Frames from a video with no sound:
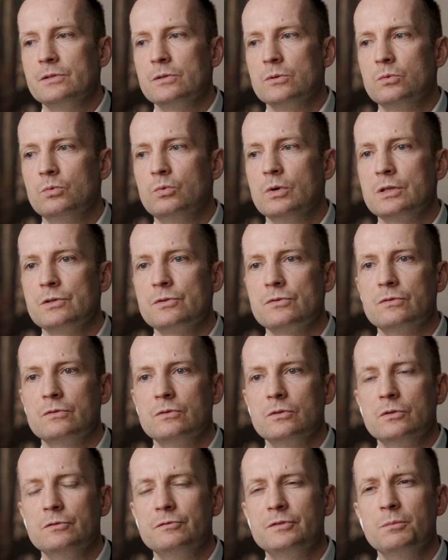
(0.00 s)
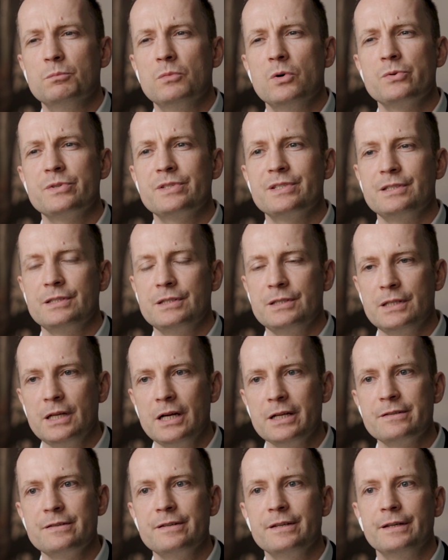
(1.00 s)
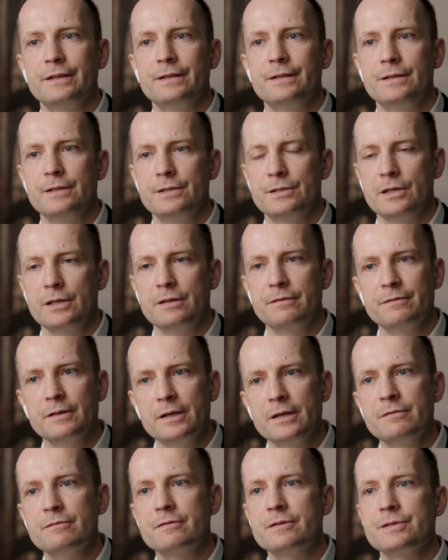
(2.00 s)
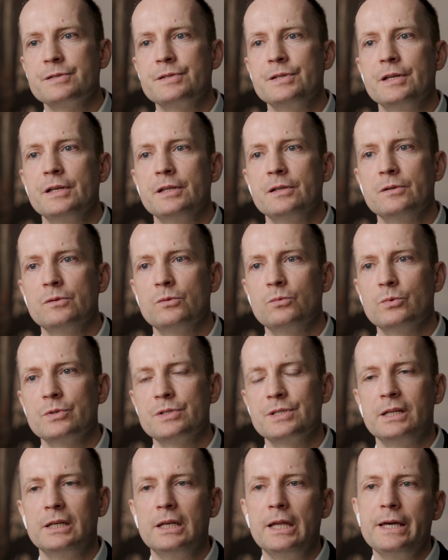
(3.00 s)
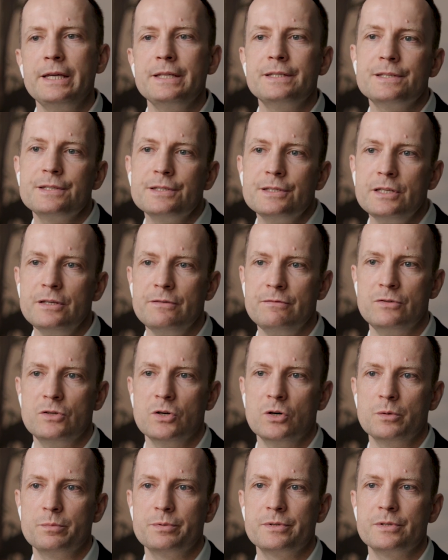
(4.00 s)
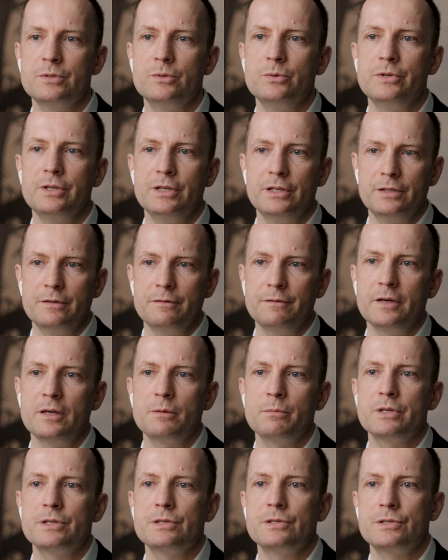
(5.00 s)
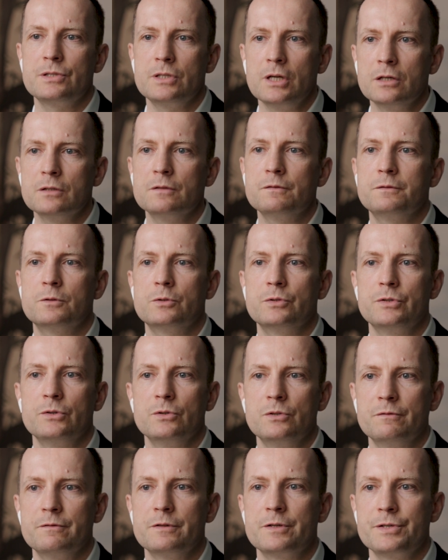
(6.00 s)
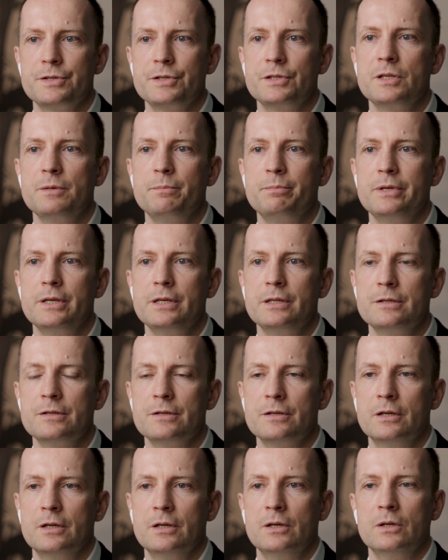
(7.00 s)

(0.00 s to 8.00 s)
So one of the most touching things I've ever seen was the late Steve Jobs doing the famous Stanford University speech